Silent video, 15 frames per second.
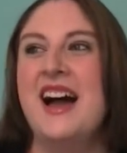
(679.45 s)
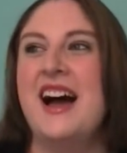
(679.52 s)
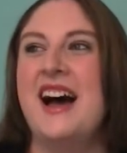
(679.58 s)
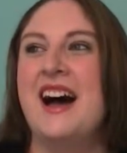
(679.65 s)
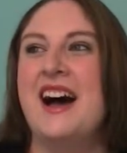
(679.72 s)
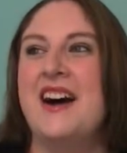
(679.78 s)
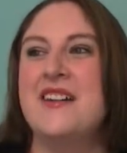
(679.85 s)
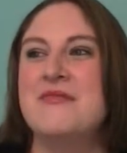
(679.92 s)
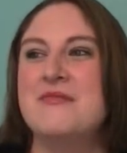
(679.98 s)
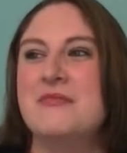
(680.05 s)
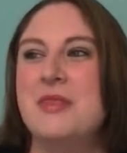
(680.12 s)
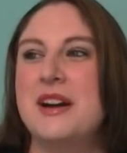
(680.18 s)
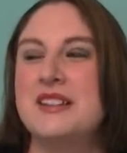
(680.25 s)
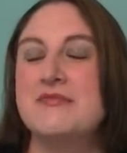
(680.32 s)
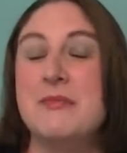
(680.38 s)
Um,
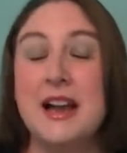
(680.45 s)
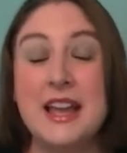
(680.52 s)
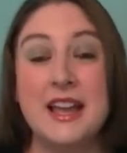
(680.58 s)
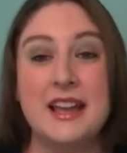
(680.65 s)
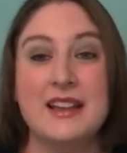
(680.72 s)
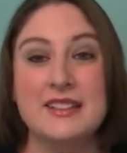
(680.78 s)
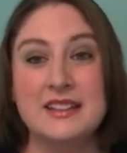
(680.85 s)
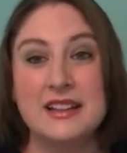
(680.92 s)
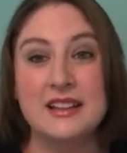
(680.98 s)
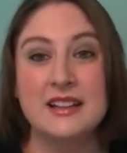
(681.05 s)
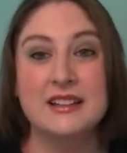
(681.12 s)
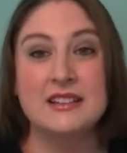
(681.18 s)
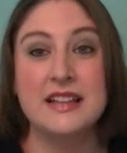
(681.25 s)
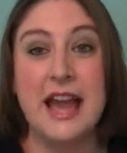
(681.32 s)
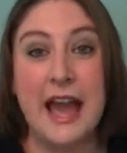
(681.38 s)
but my
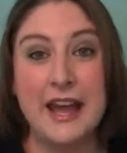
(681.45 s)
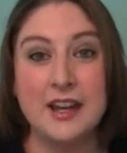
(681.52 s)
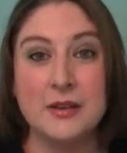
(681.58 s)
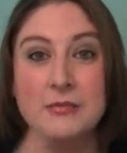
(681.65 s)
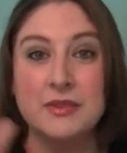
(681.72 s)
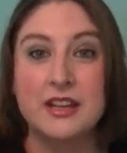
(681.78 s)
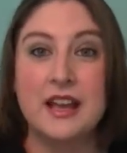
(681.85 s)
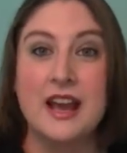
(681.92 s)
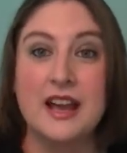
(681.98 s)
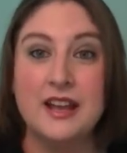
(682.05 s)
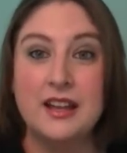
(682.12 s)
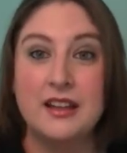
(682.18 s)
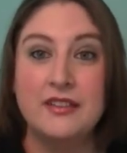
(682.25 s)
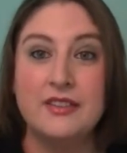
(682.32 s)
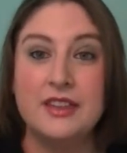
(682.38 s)
the Adam, the
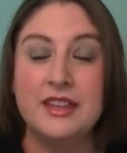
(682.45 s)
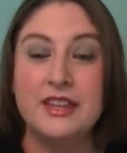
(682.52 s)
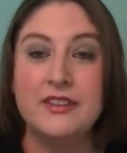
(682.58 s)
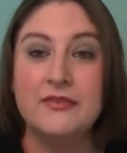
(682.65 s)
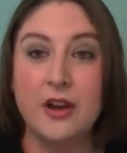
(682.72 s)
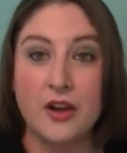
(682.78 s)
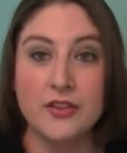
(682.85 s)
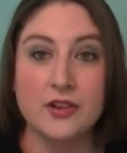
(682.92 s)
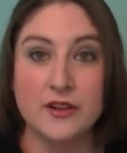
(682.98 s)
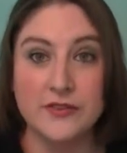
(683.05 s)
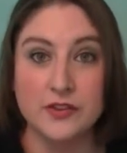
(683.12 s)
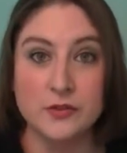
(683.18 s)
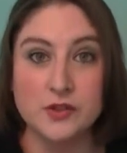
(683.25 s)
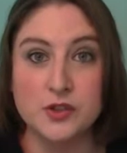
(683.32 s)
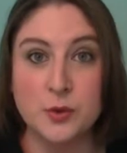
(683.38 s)
guy, the father of
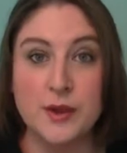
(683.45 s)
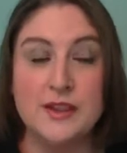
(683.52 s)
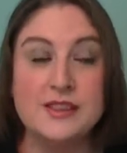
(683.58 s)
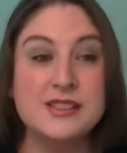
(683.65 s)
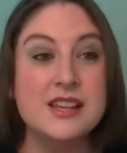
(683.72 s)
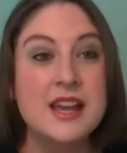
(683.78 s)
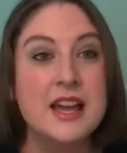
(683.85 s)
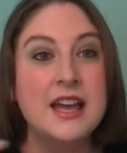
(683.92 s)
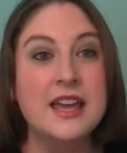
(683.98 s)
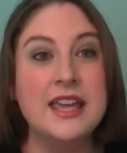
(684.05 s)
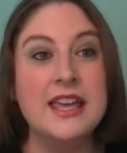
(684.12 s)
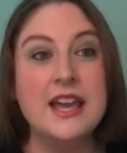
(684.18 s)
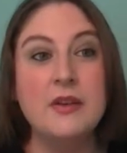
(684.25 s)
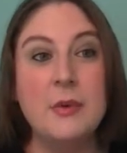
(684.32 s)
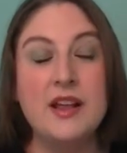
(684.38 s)
those twins,
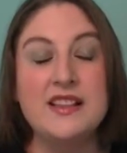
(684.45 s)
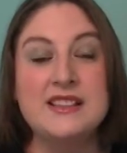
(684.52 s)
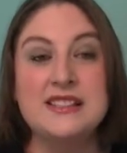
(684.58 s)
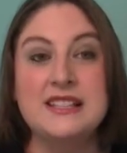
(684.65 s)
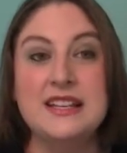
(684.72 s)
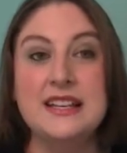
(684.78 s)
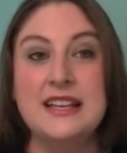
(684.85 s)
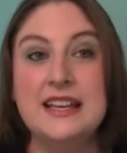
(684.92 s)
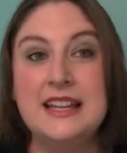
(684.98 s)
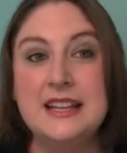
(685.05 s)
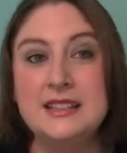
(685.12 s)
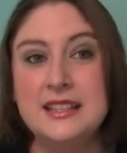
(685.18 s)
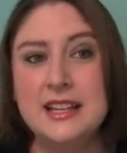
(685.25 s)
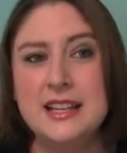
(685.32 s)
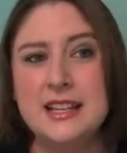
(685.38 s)
he had went and seen it and he
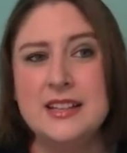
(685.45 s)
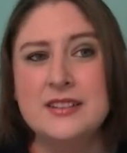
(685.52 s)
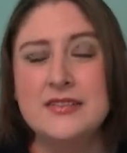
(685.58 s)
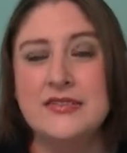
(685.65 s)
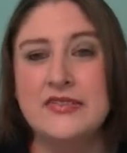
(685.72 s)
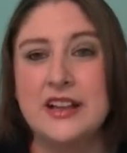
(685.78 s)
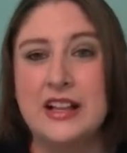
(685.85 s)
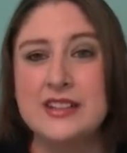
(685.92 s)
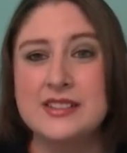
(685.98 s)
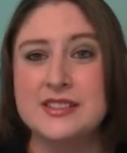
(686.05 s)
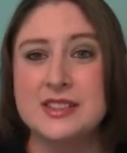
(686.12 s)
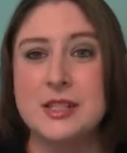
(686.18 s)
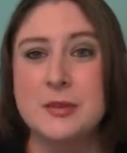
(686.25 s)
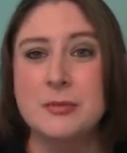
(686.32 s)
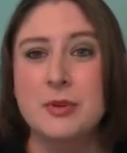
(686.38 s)
said he fell
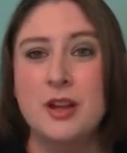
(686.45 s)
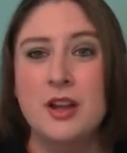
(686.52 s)
asleep